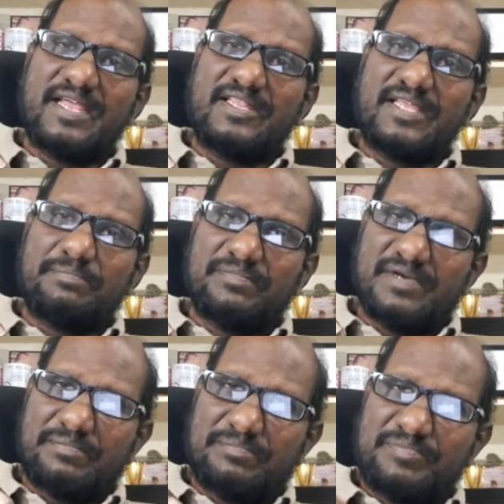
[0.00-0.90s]
the
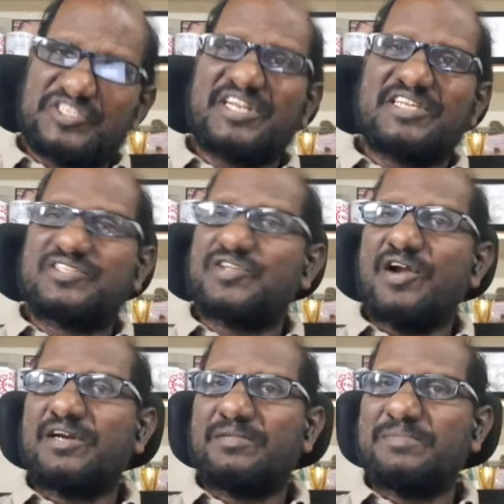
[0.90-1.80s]
business,
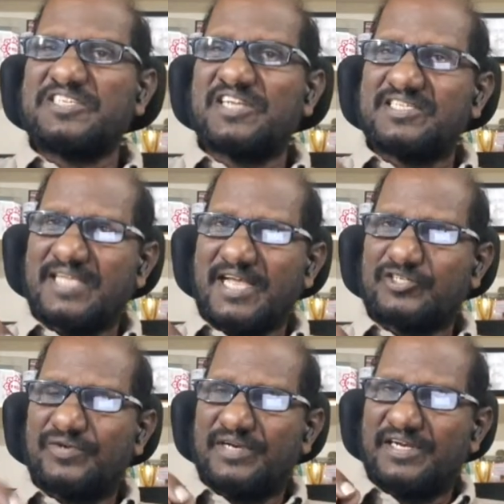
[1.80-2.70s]
not business
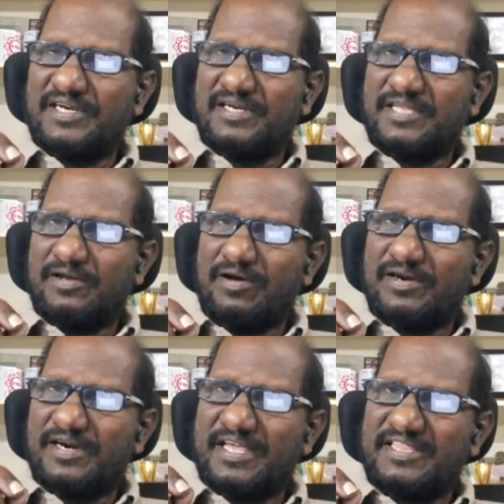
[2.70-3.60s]
actually, they are
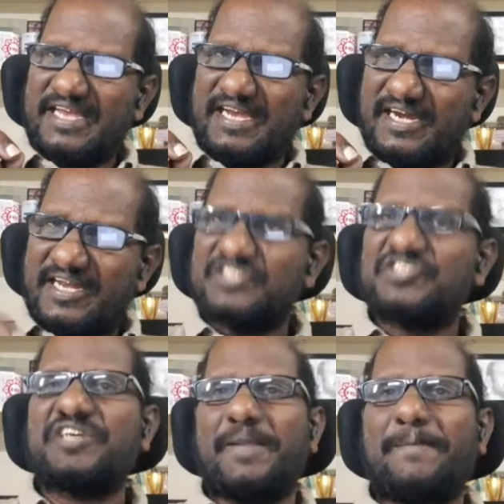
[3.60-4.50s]
already in the
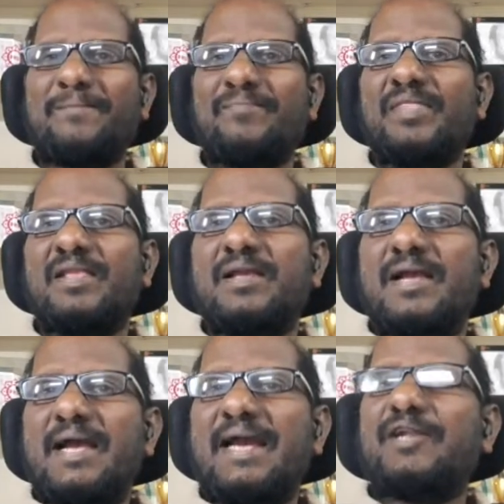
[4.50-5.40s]
industry,
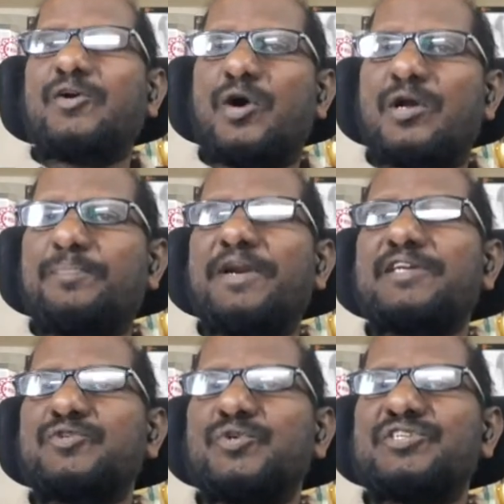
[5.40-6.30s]
and
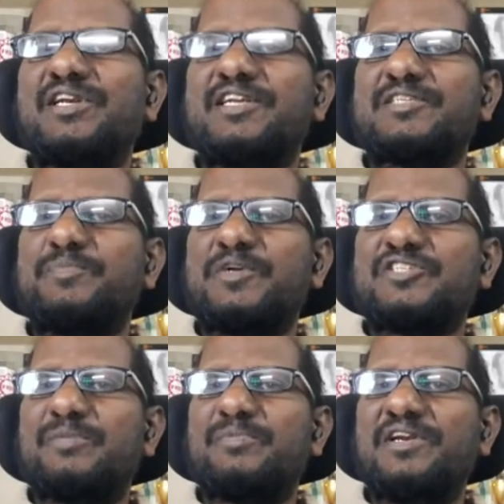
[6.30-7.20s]
corporate social
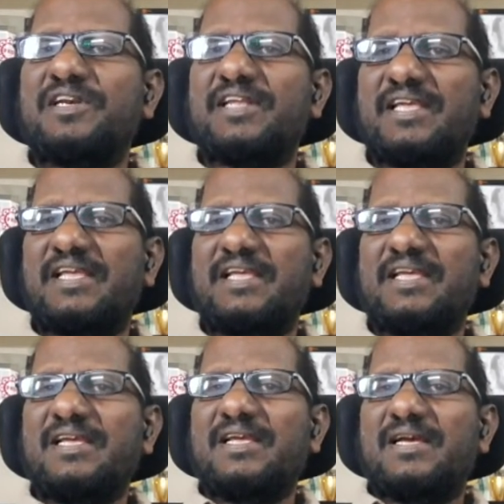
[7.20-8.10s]
responsibility
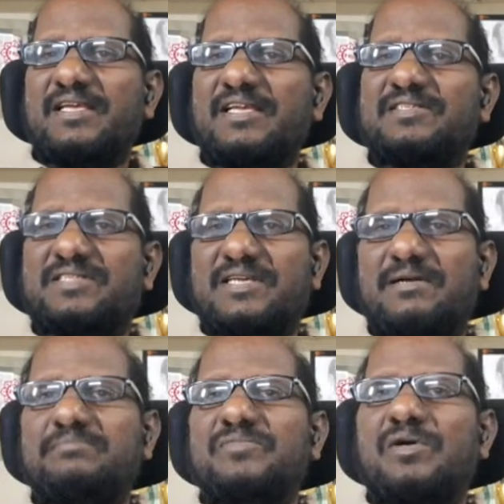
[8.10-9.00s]
is
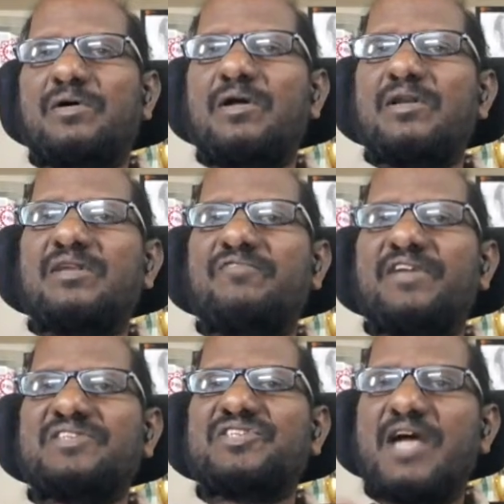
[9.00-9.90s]

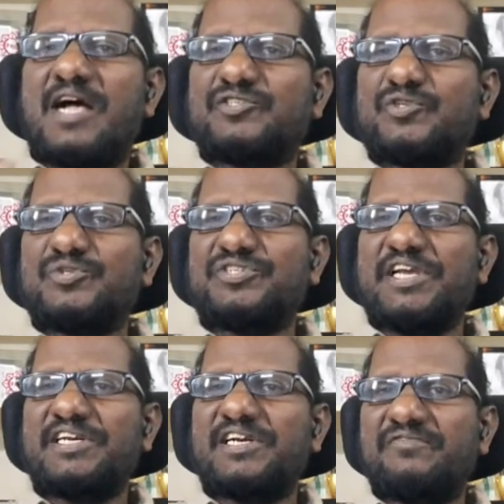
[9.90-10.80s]
always
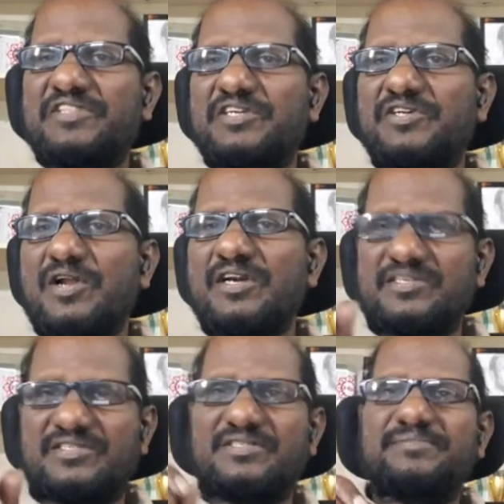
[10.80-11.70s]
associated with the
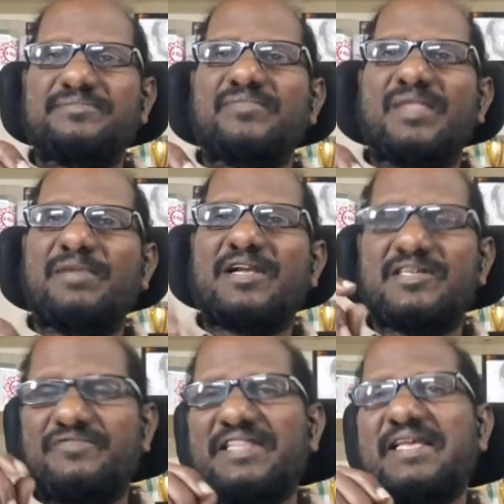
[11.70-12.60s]
Tatas
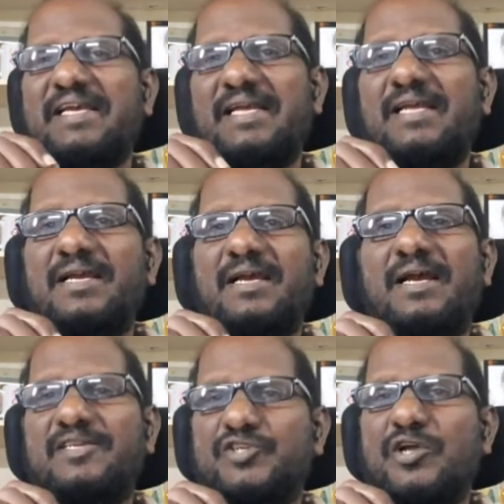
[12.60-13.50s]
because when they
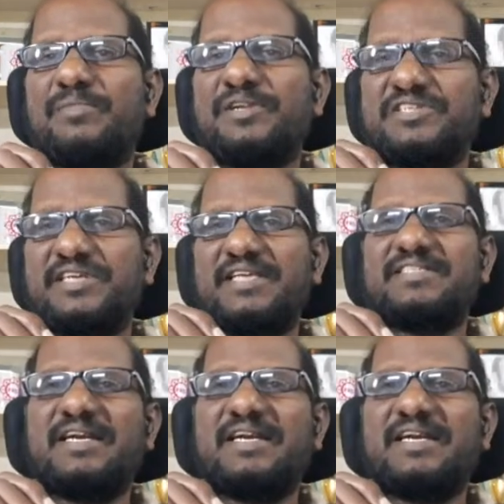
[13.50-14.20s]
established a